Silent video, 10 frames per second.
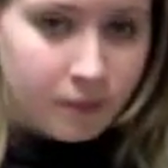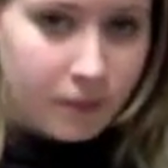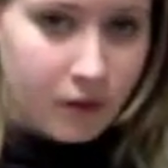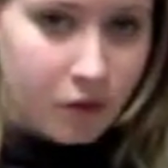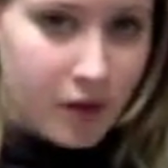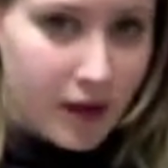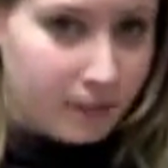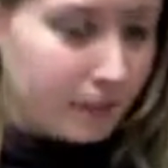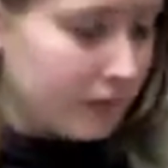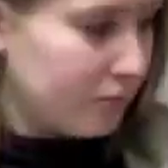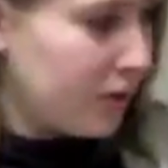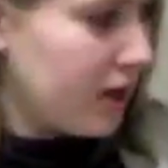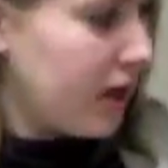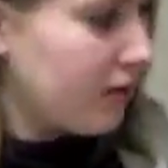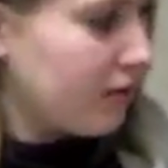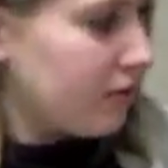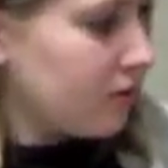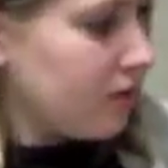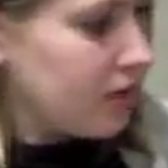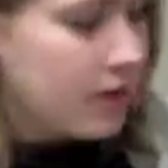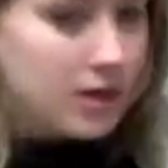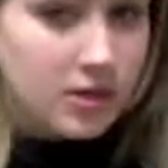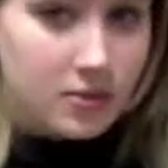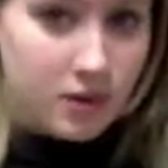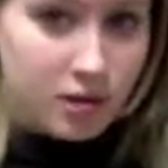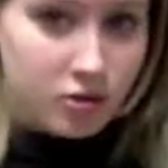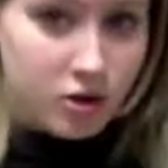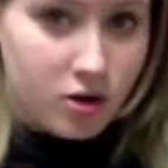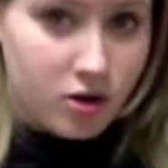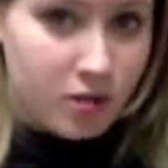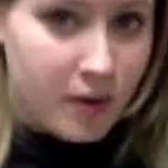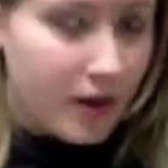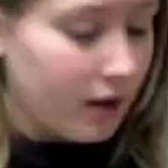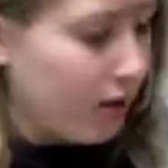Okay, that's pretty out of tune. So I'm going to turn the peg.